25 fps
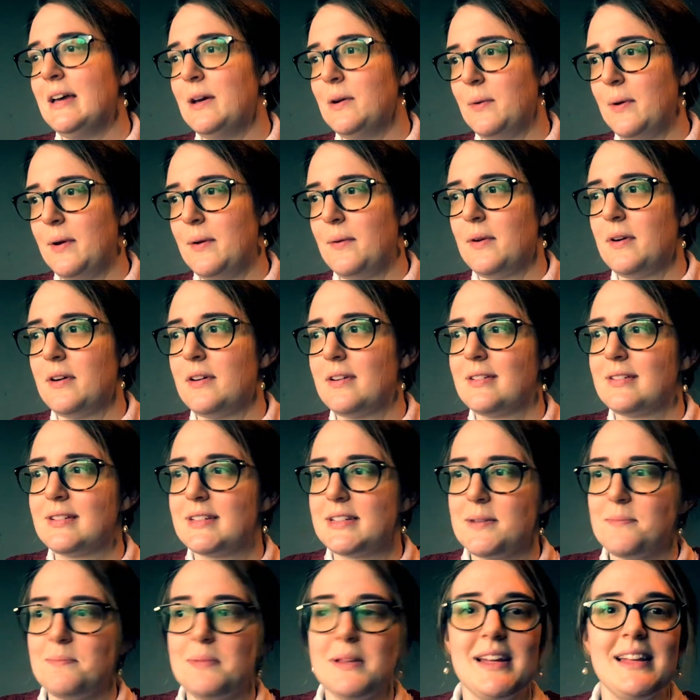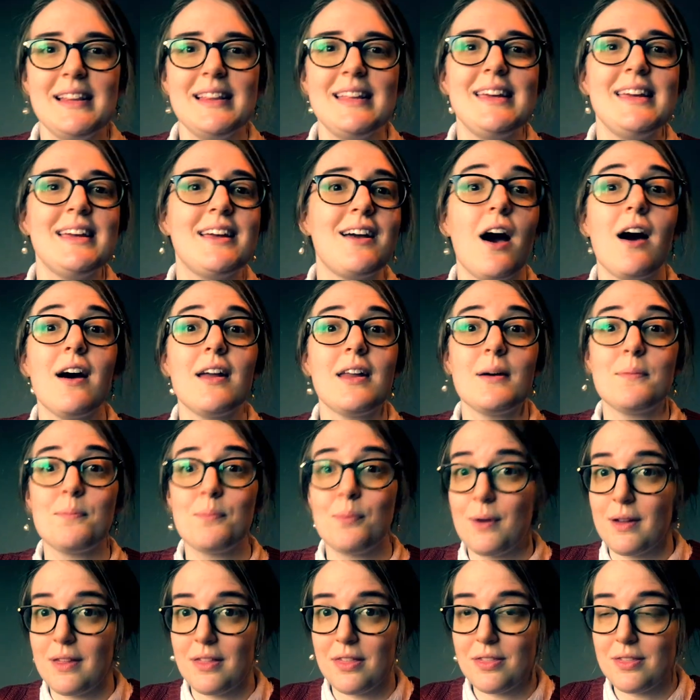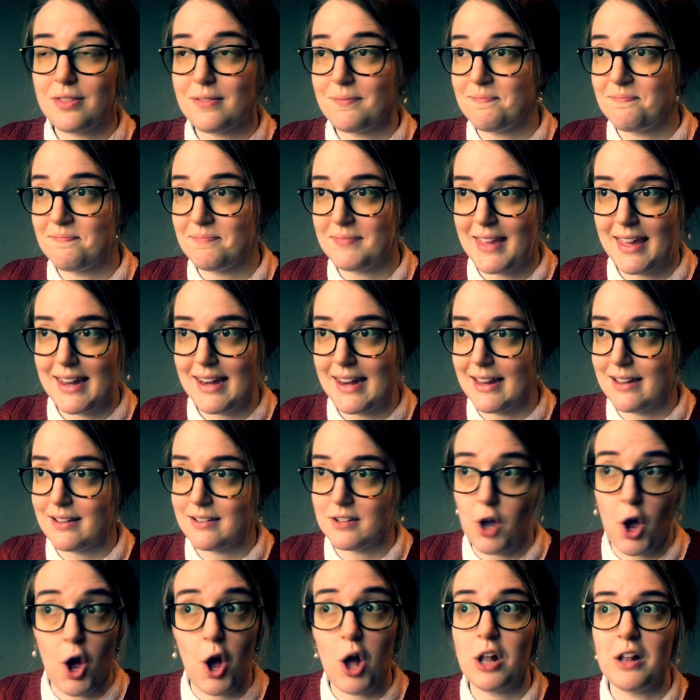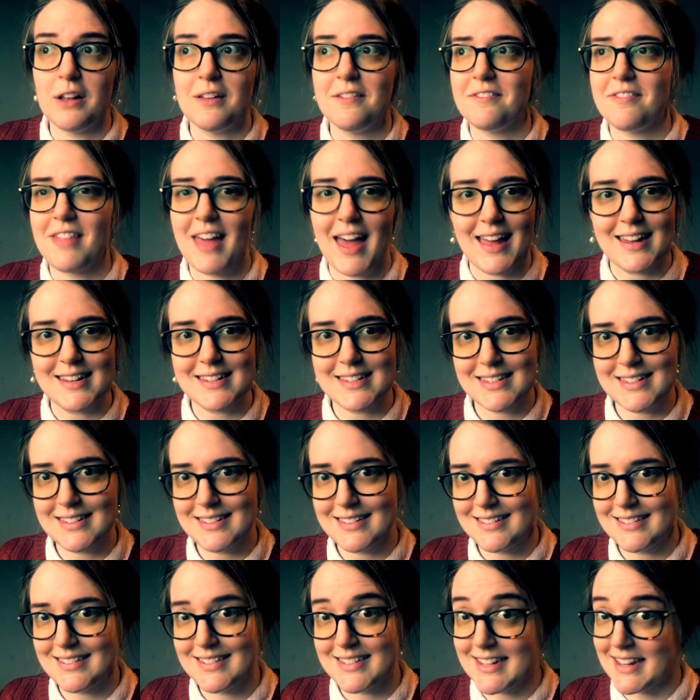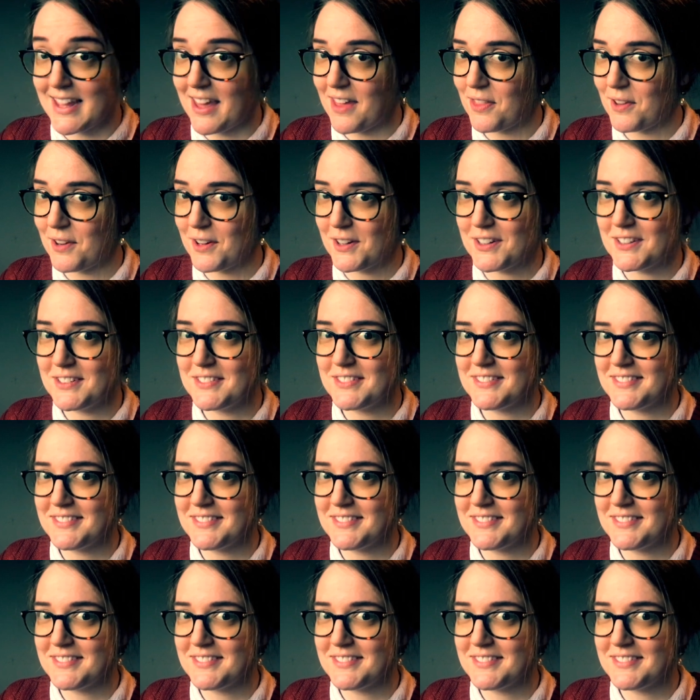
we were completely caught up with getting all of that together.